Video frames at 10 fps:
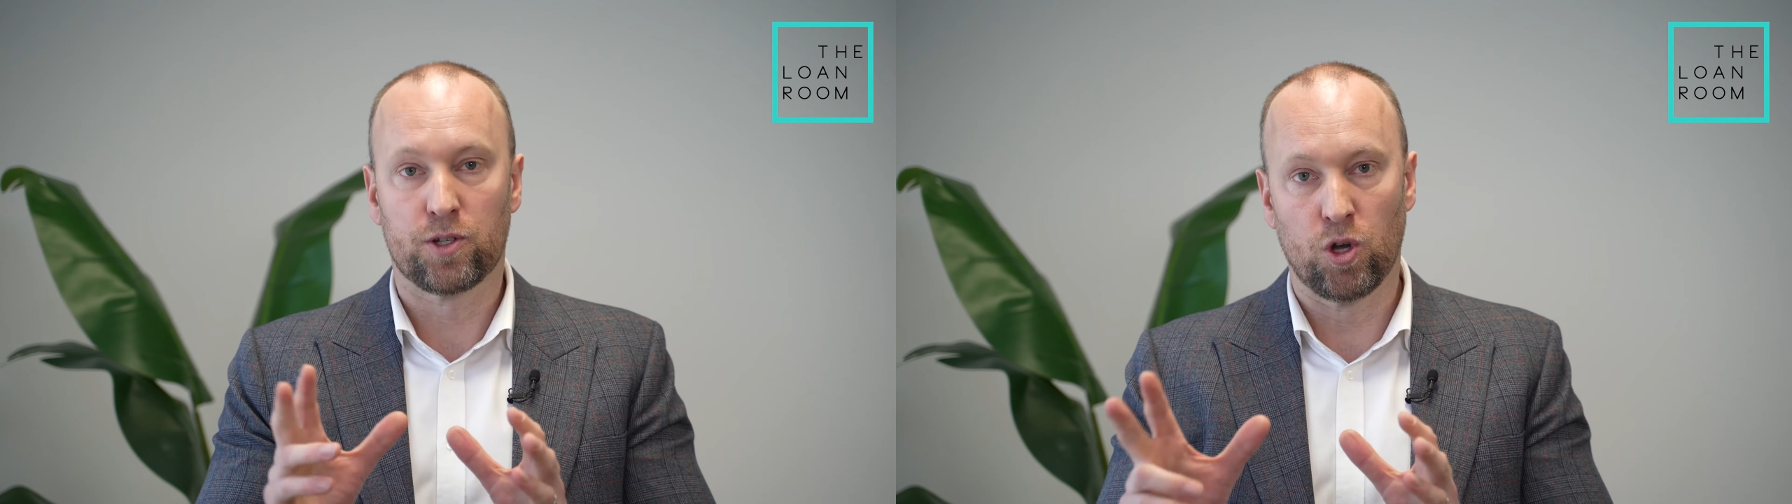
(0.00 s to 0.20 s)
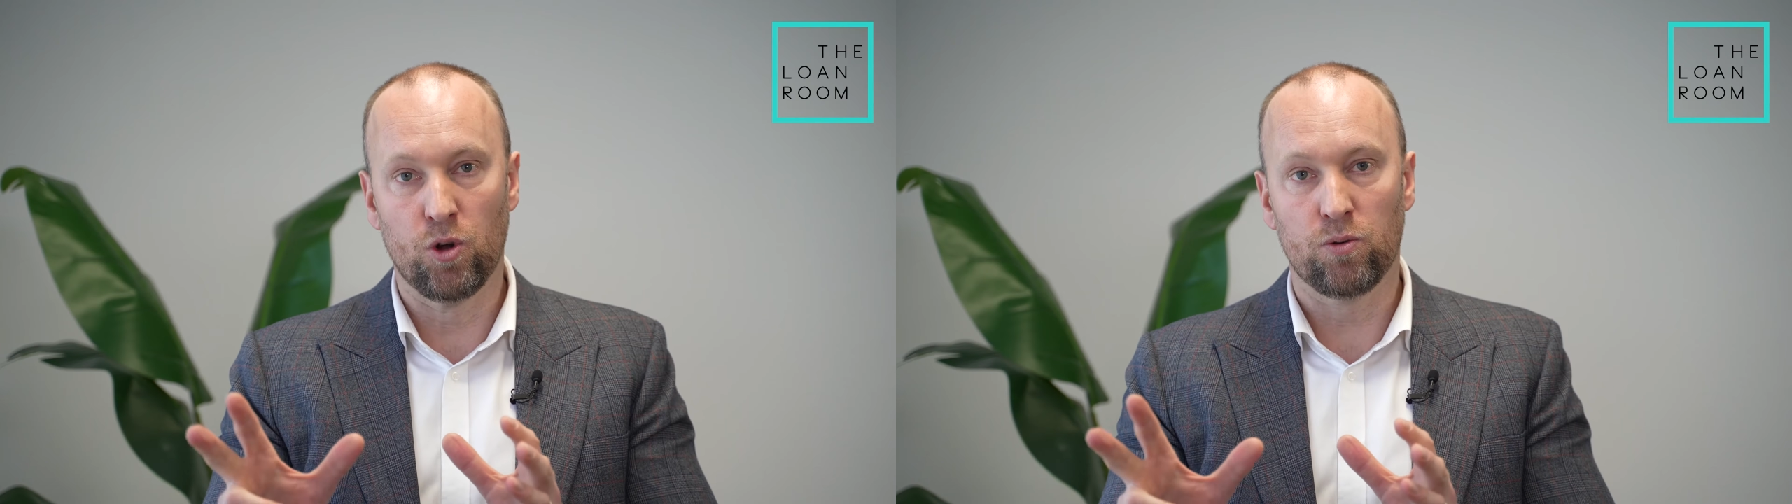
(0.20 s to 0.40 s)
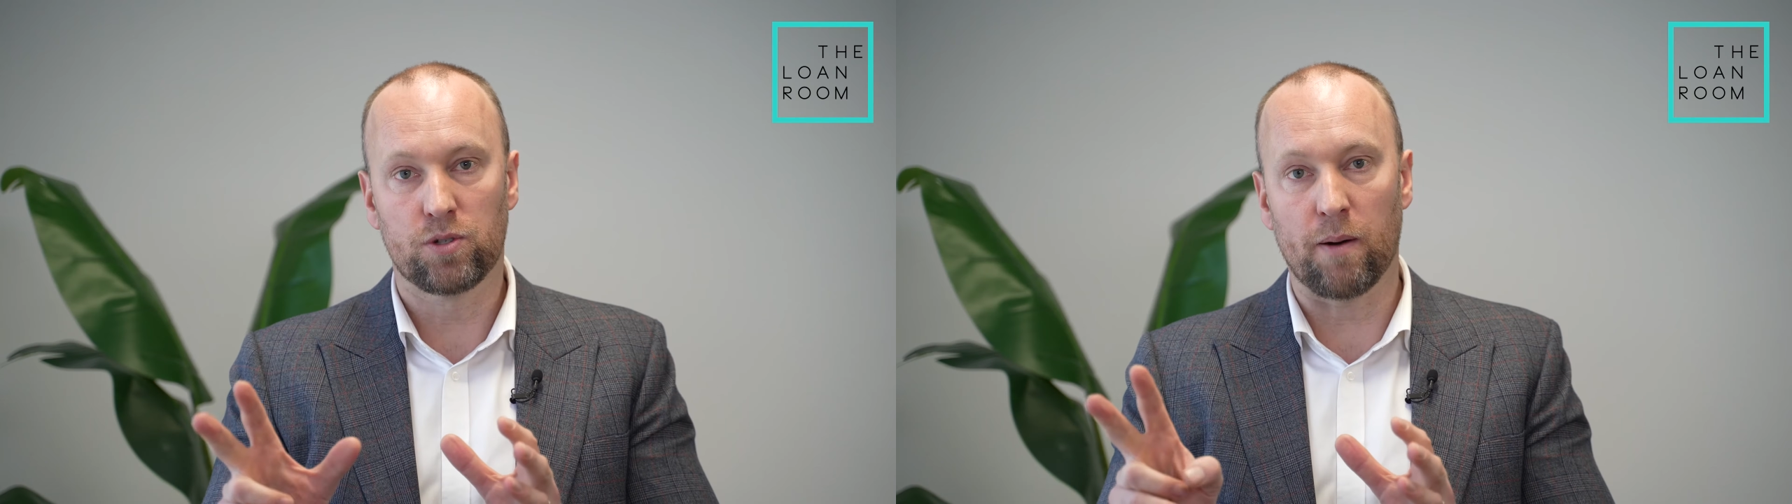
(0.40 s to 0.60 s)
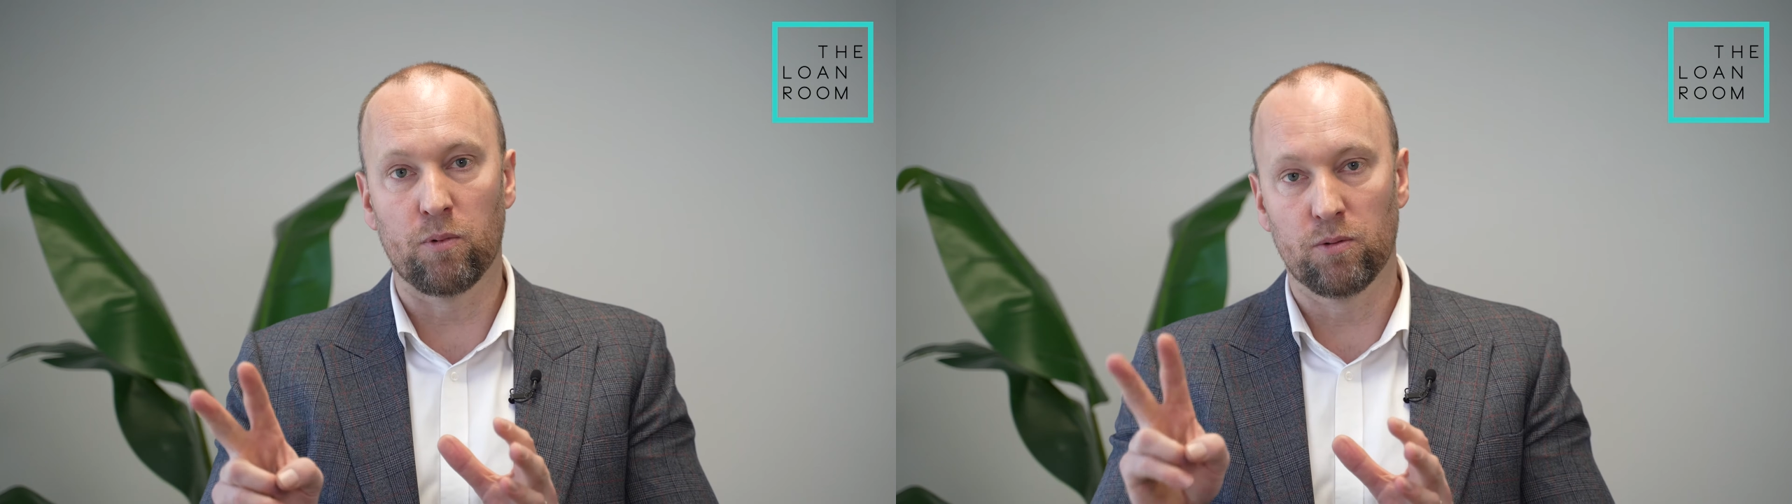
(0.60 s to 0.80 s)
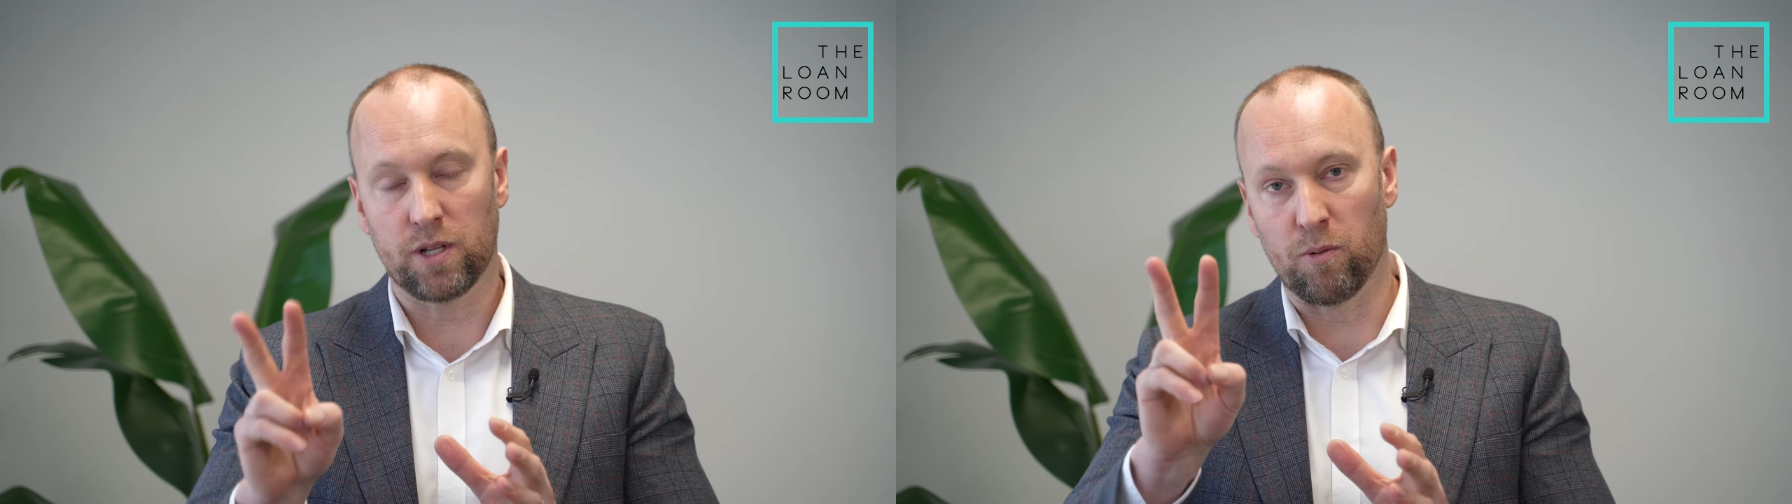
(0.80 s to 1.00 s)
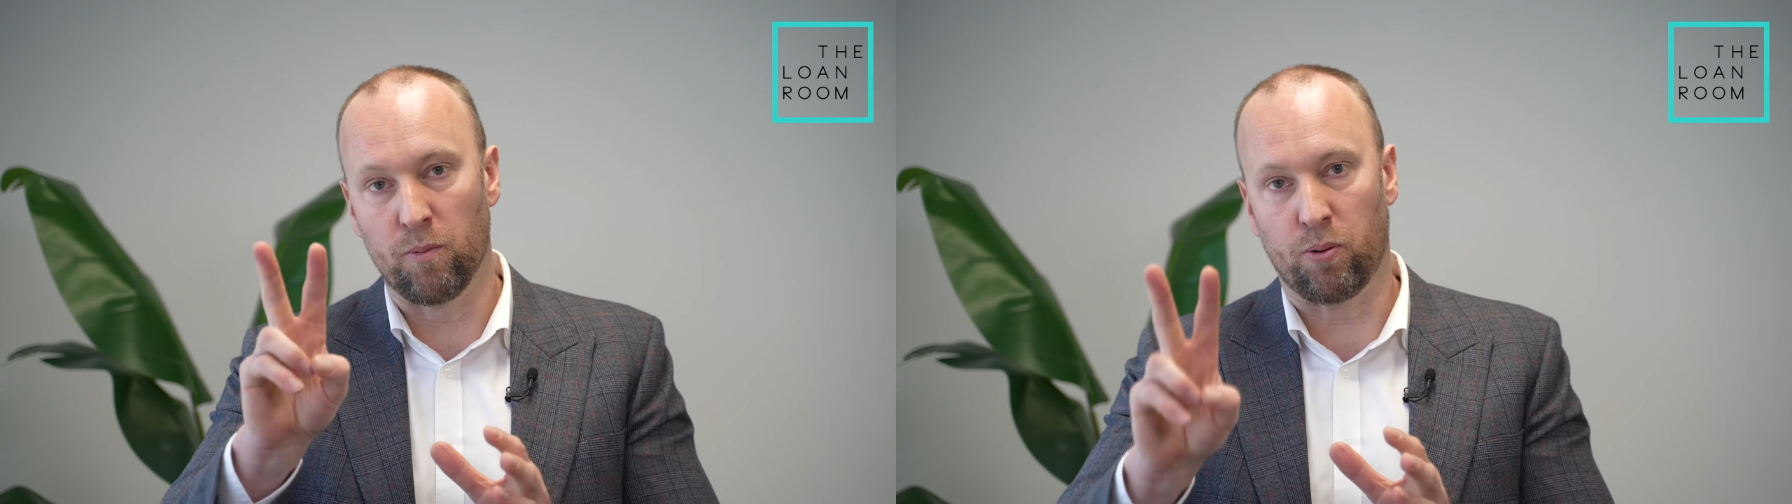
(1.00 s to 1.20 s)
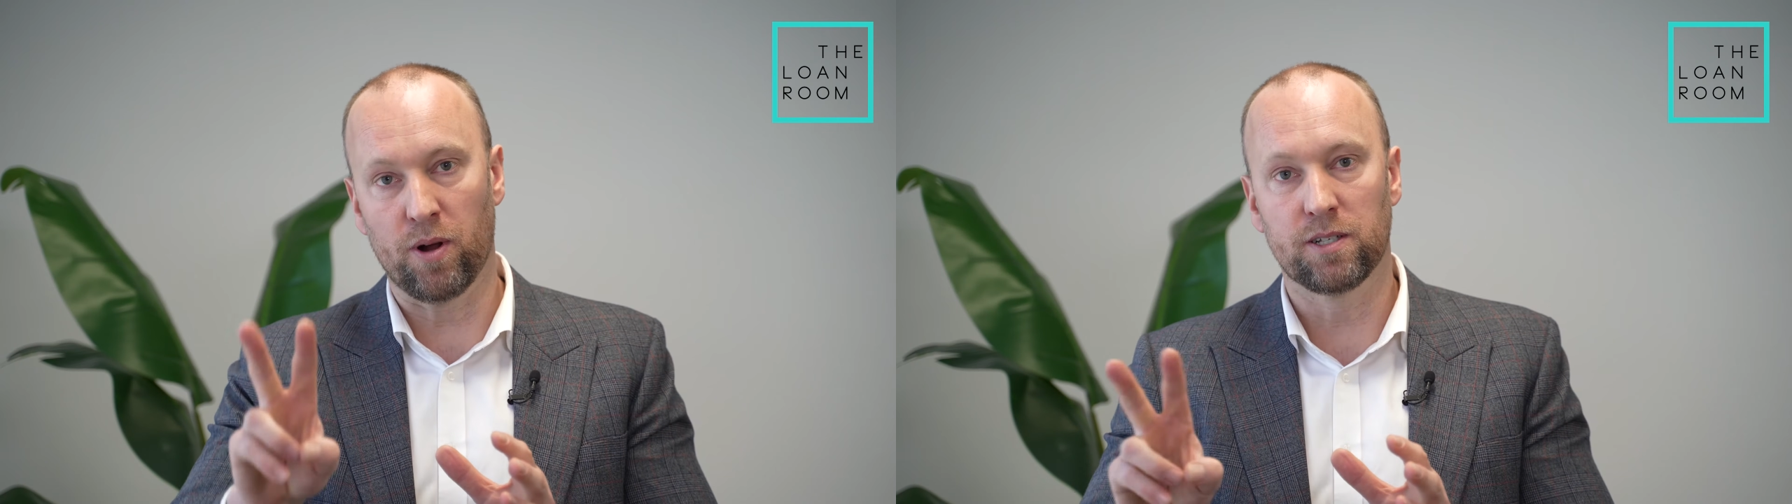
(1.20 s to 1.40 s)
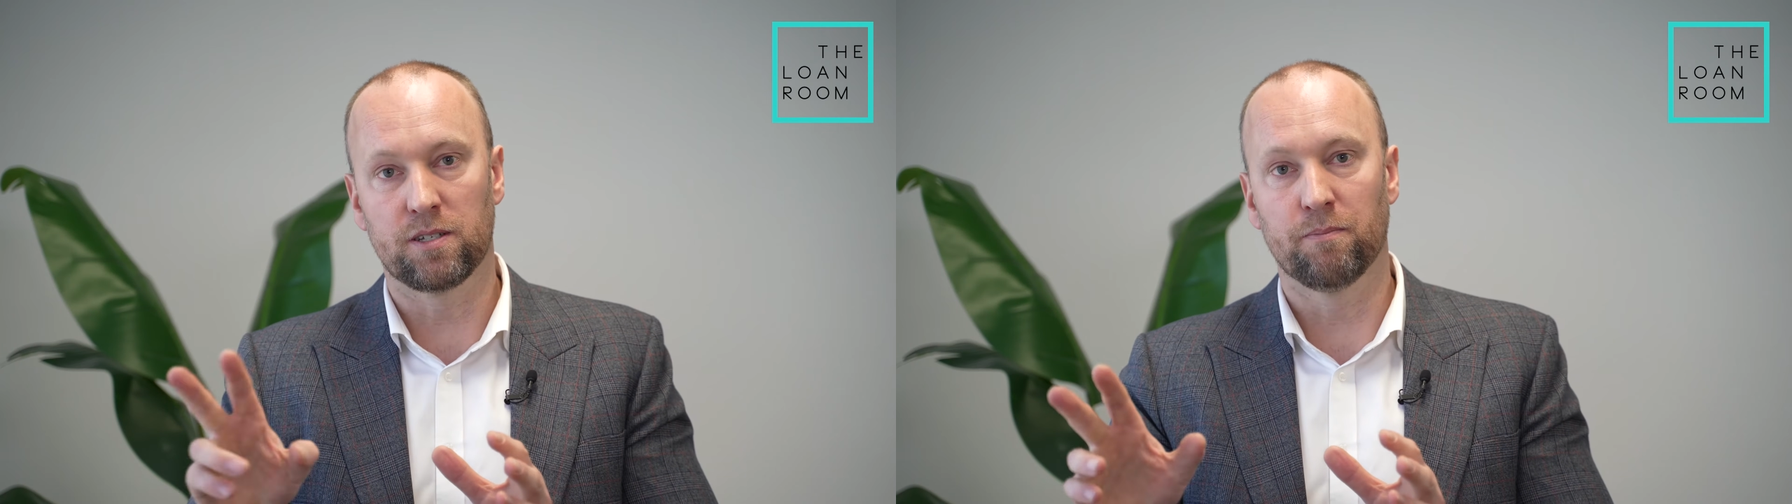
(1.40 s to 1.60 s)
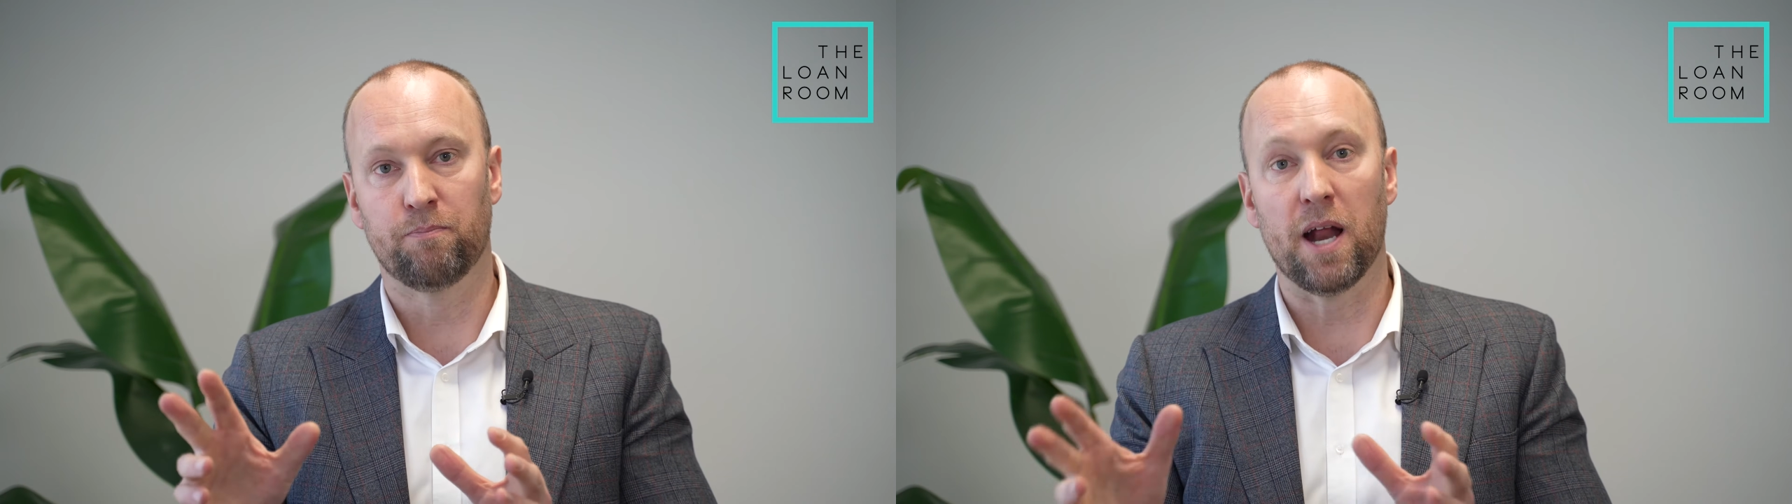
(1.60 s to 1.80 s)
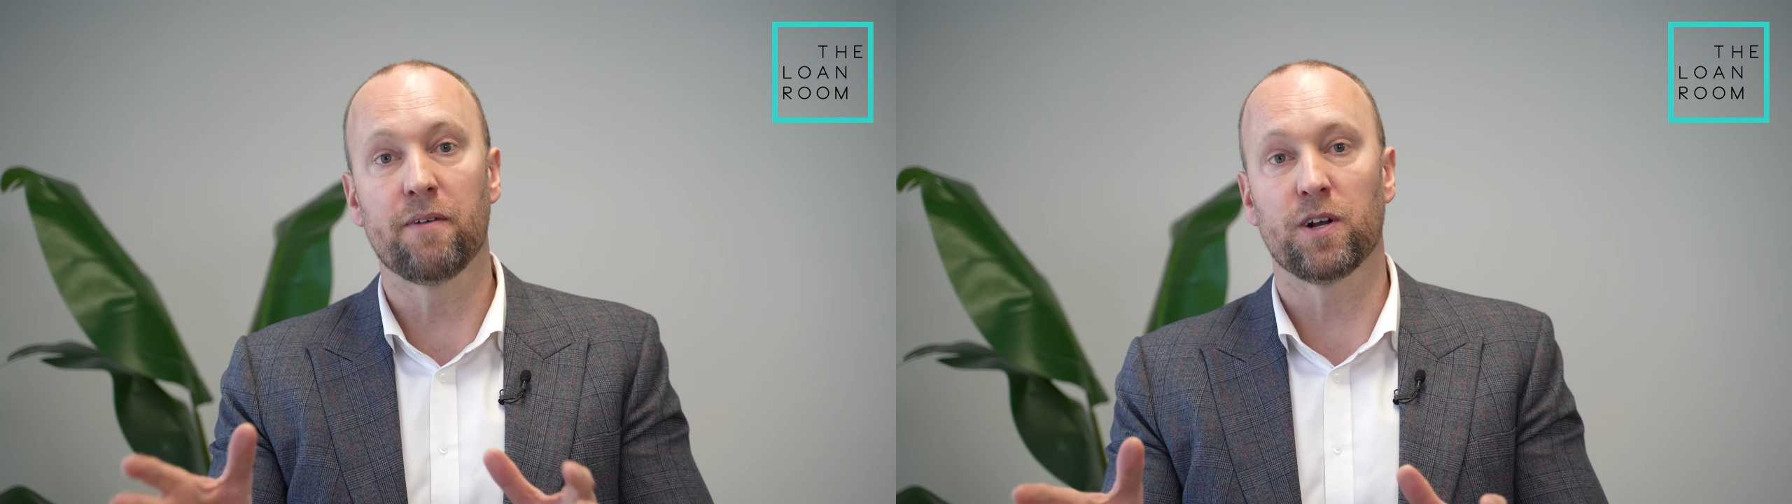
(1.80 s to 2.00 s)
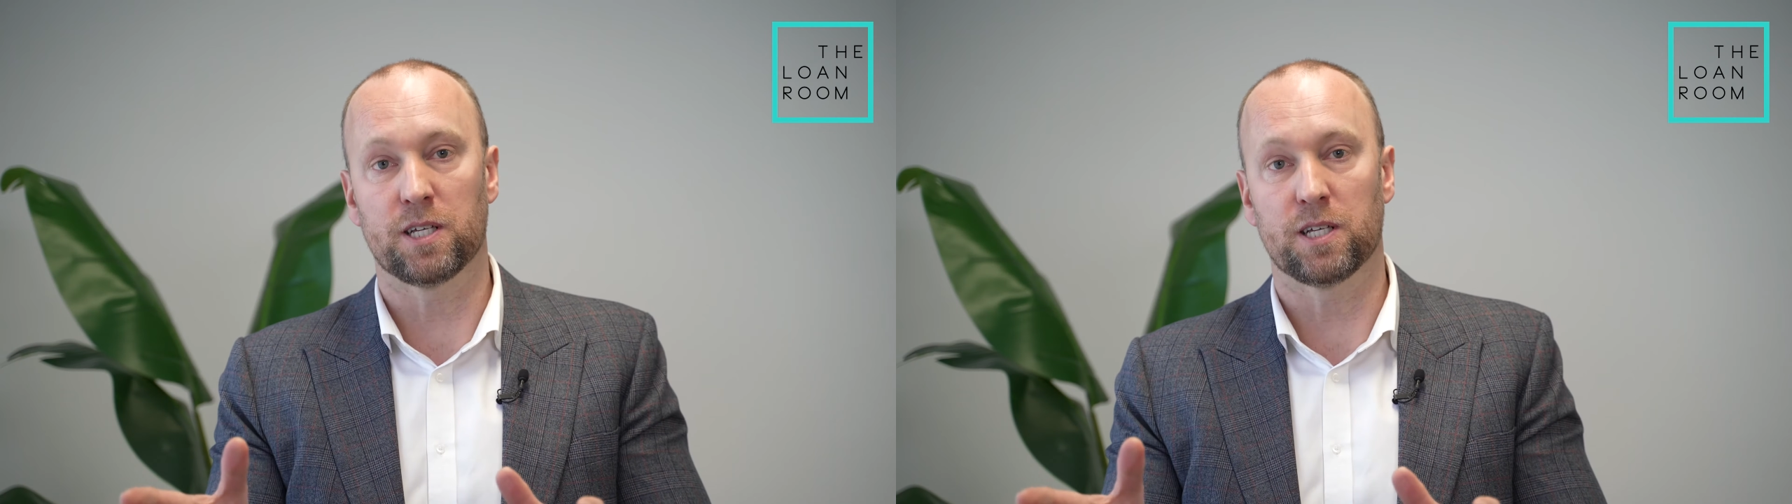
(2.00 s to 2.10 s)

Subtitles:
two double prings benefit,